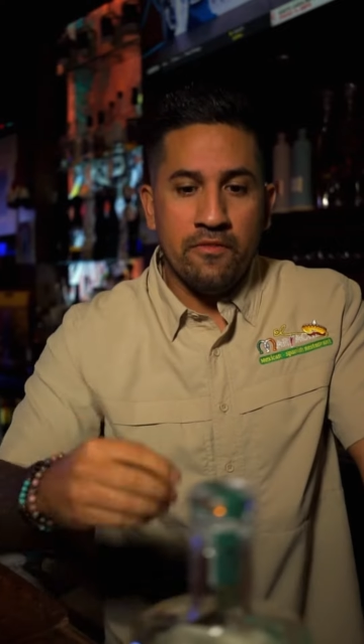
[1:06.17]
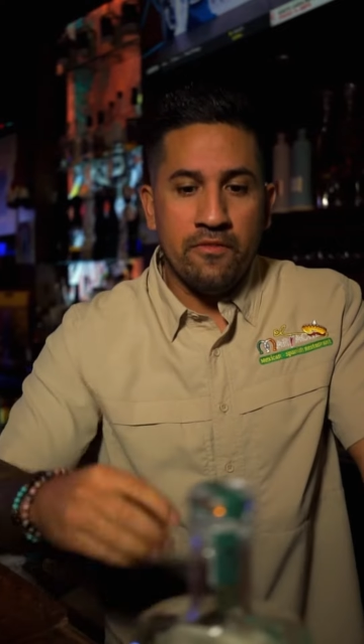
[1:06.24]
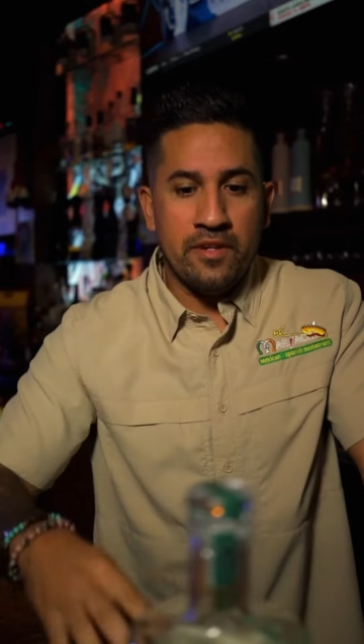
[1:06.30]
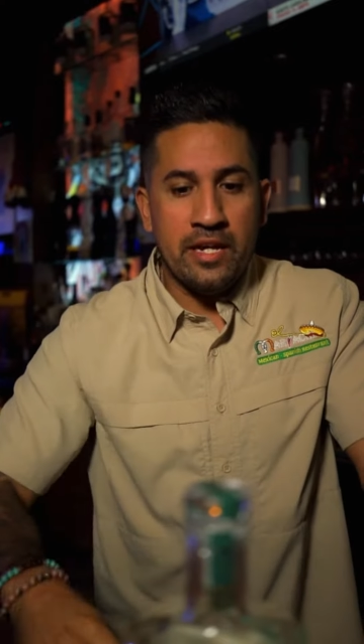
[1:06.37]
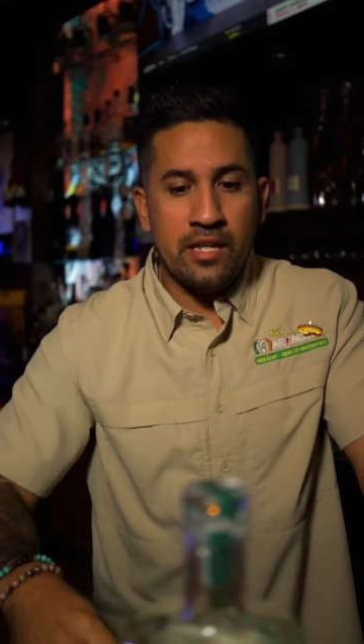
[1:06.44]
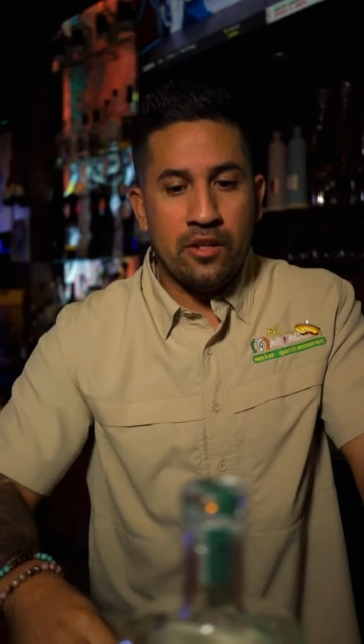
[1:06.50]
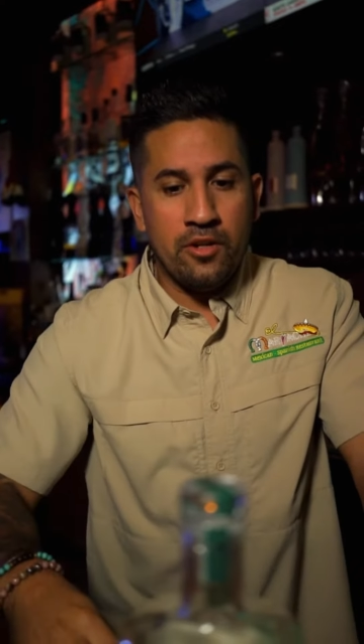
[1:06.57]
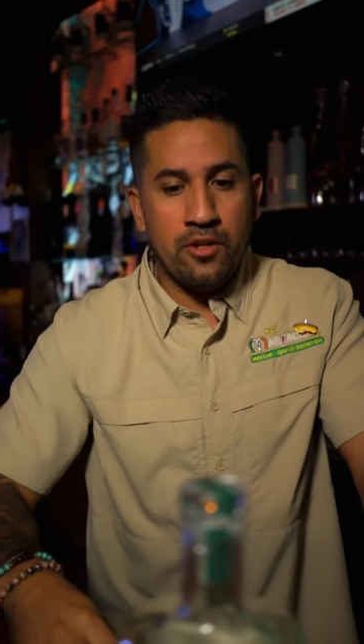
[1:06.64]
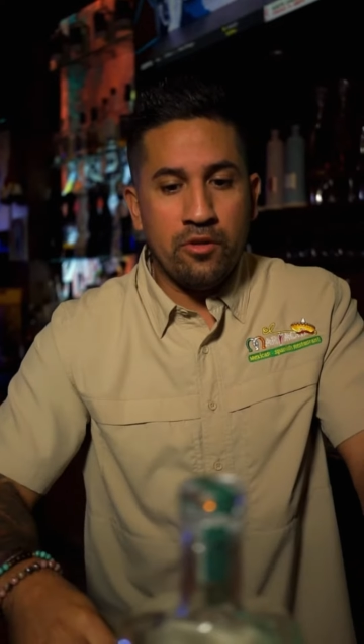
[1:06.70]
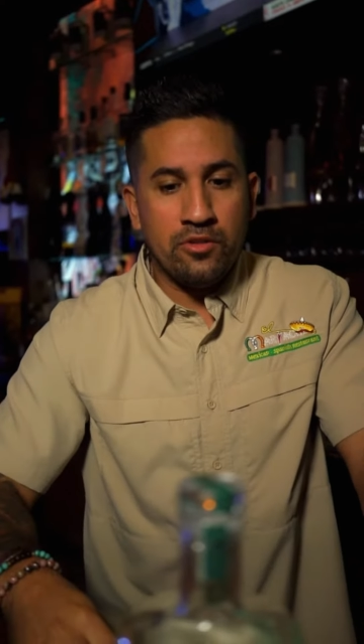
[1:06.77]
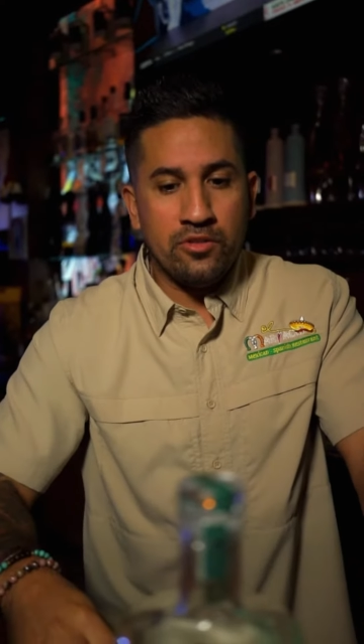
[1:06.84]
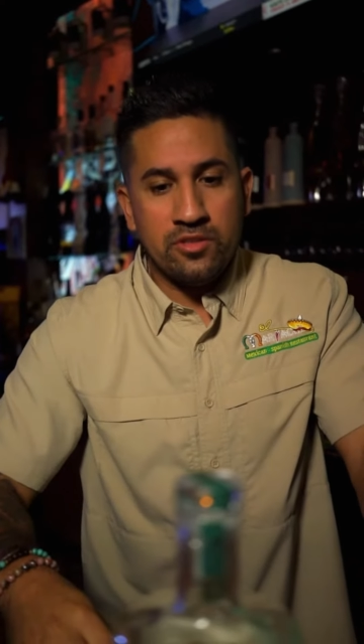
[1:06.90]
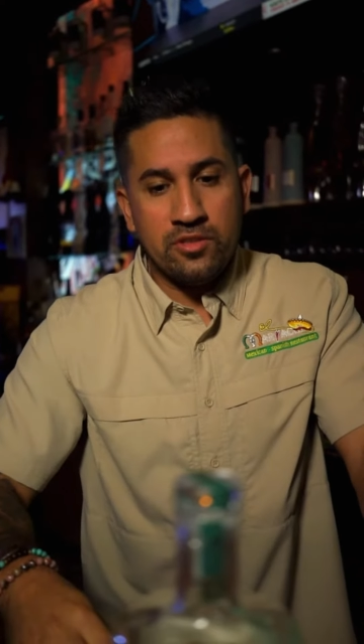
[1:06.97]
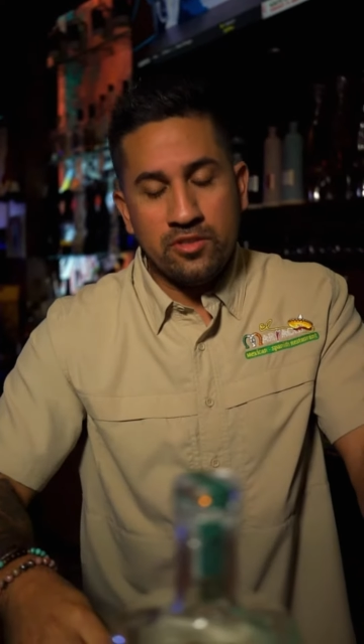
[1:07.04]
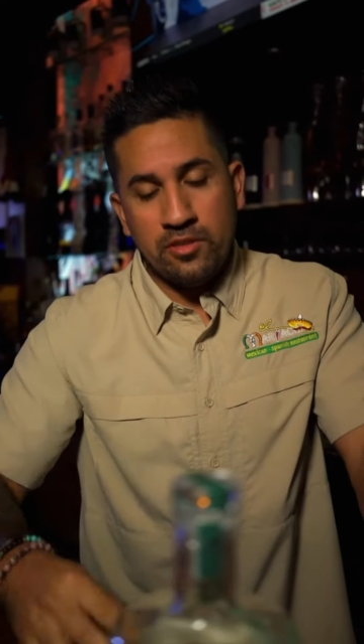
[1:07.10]
vanilla
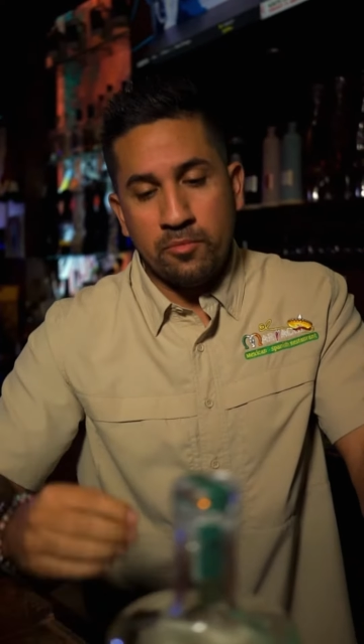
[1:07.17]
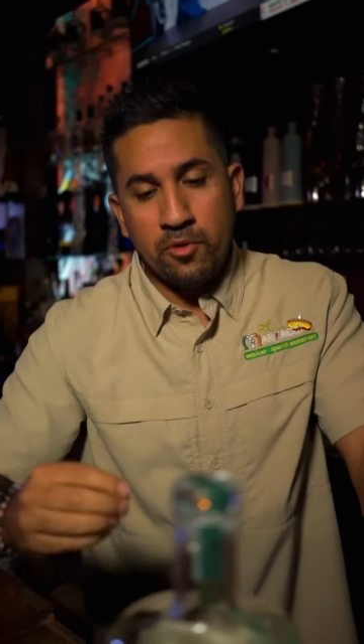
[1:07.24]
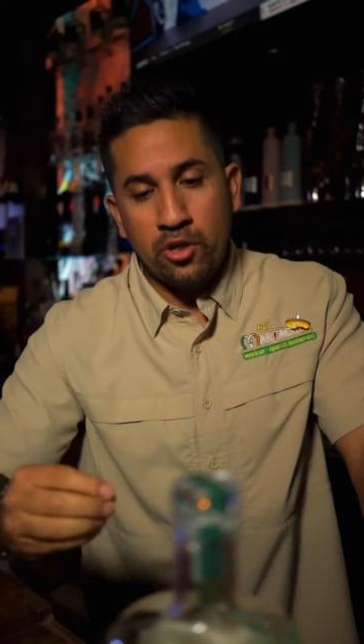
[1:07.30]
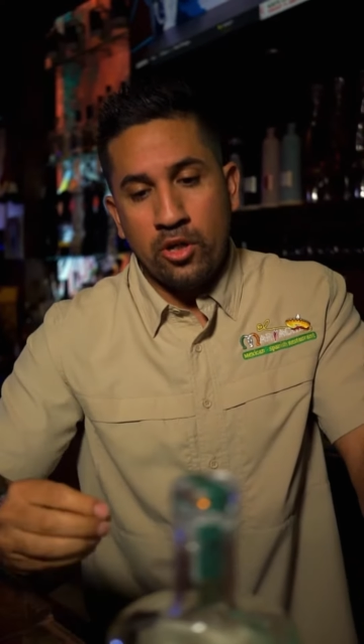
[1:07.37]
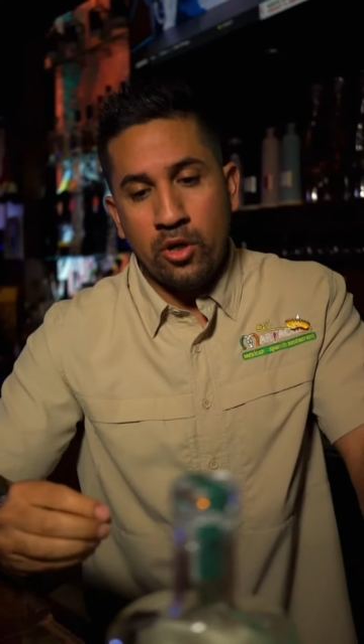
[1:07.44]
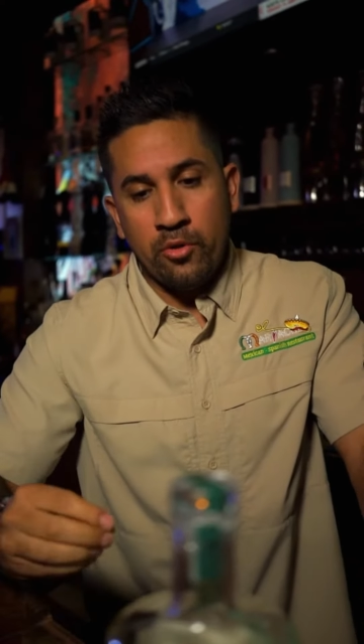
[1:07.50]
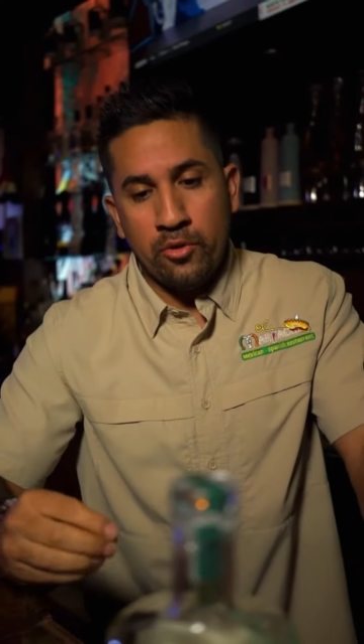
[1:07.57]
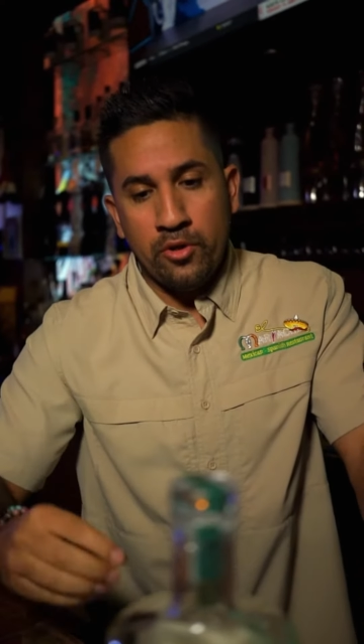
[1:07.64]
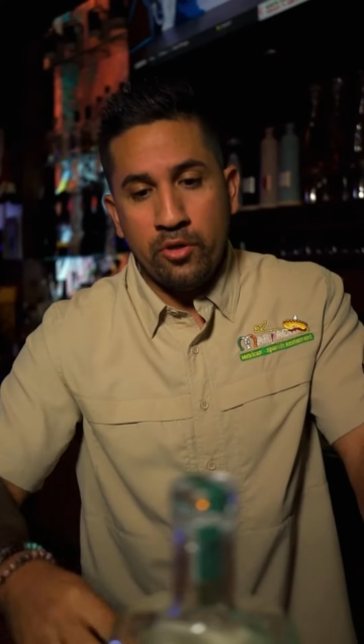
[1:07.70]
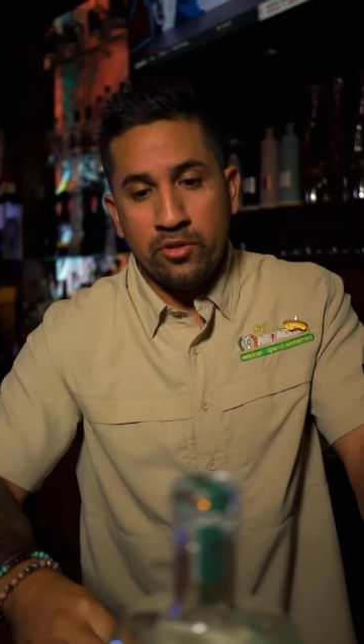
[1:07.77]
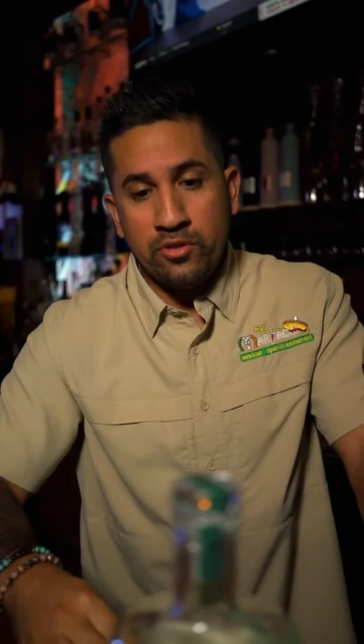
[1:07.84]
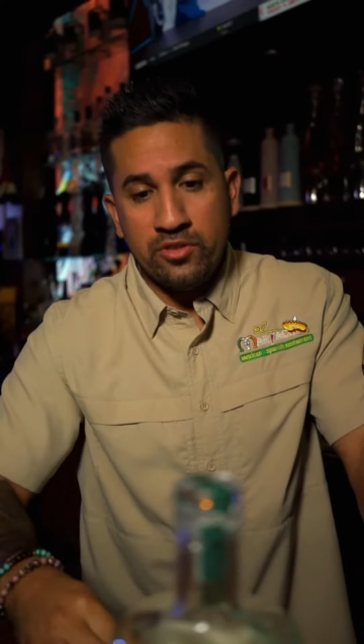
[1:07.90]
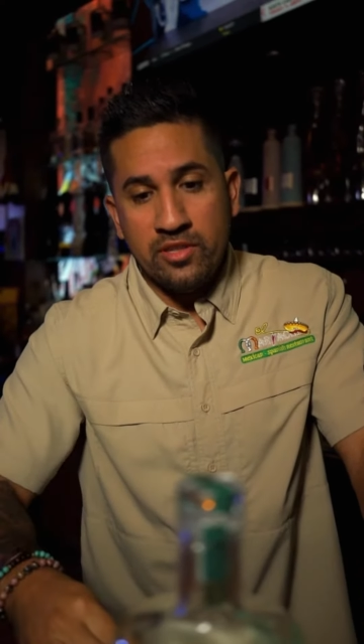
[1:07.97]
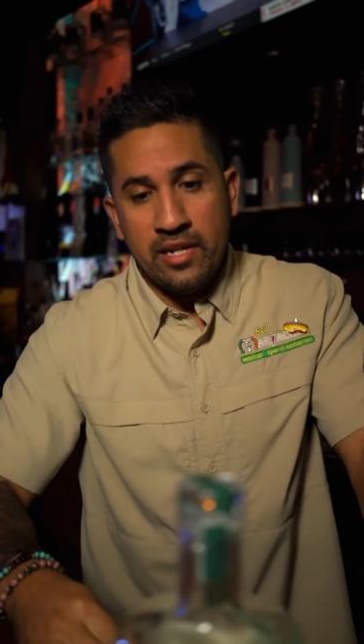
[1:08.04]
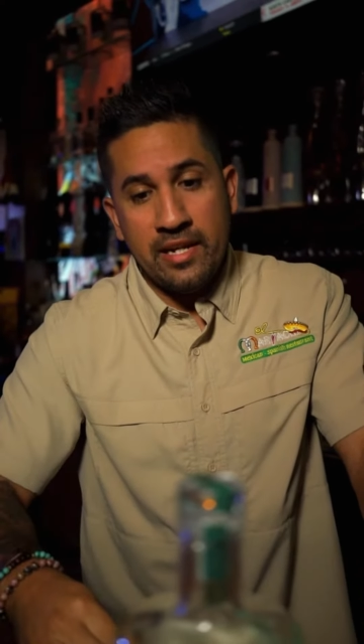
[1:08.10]
notes, some cocoa
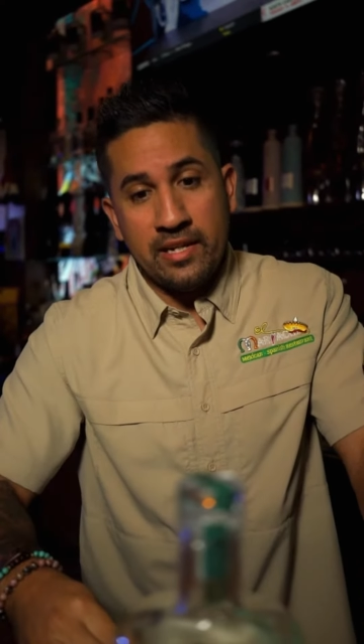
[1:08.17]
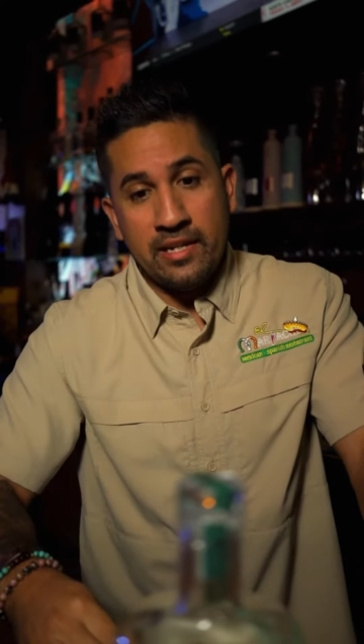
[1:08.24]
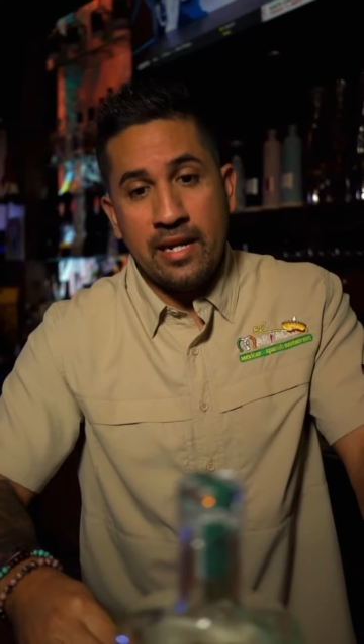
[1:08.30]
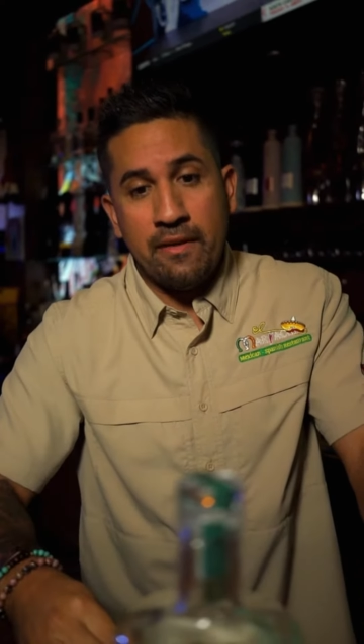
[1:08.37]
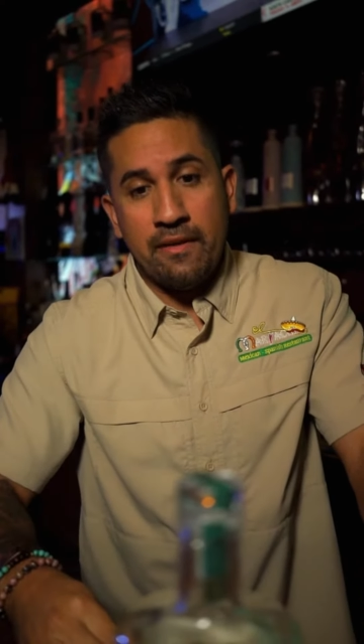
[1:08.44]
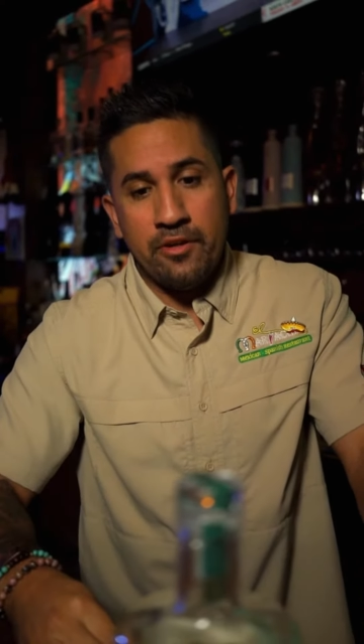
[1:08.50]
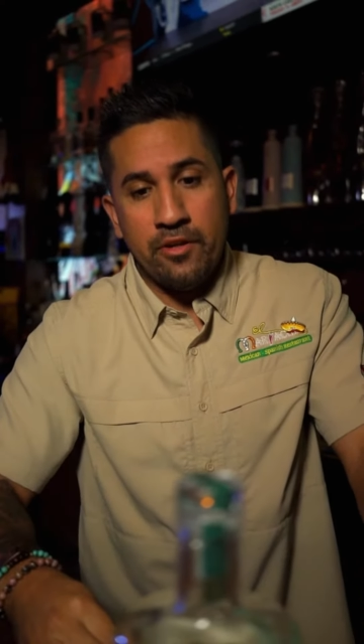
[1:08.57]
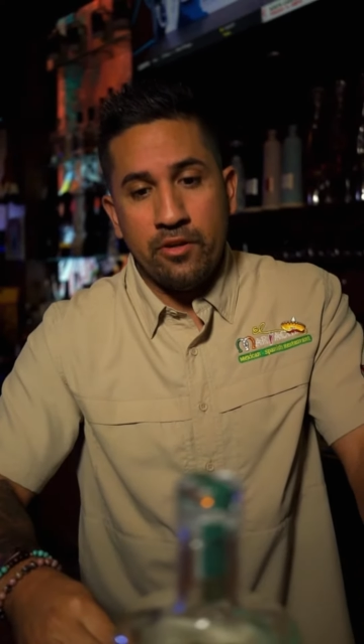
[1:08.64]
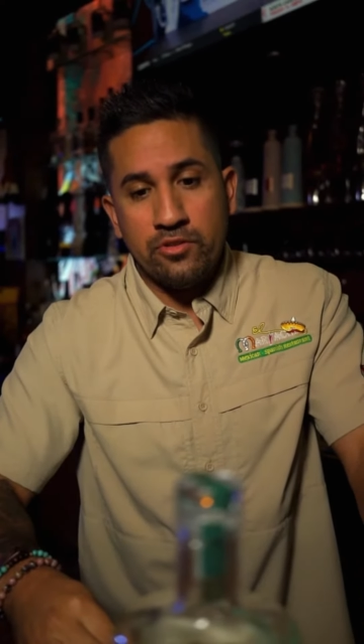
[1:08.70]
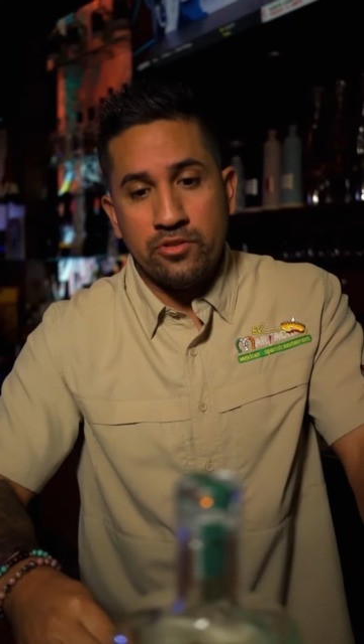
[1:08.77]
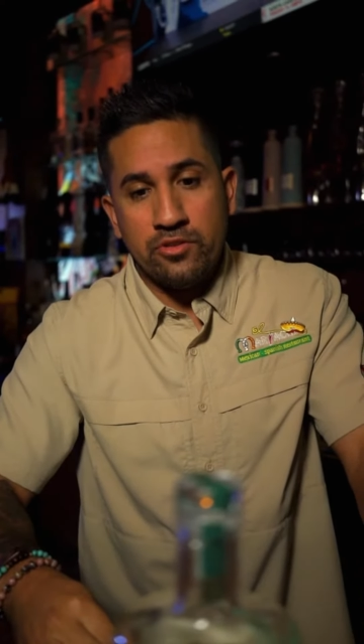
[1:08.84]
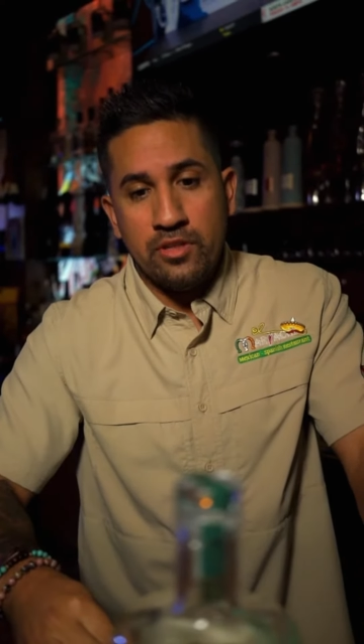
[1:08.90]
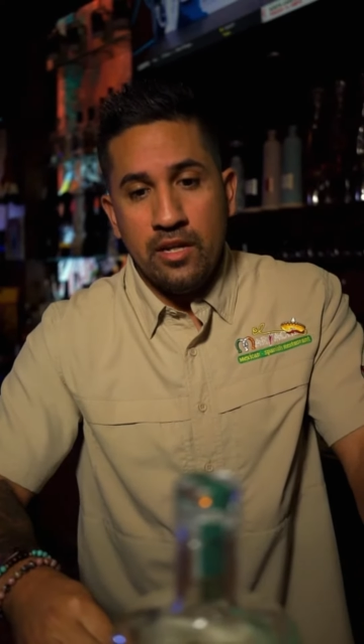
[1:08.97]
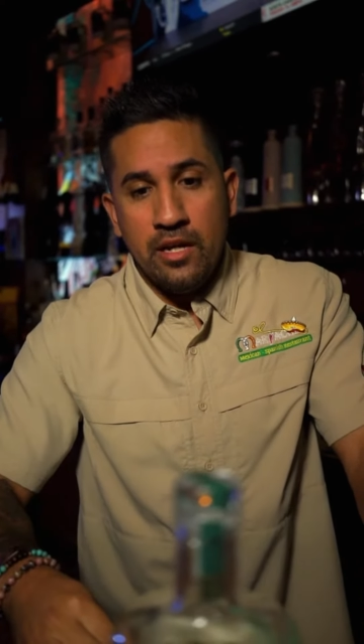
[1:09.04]
notes, and agave notes.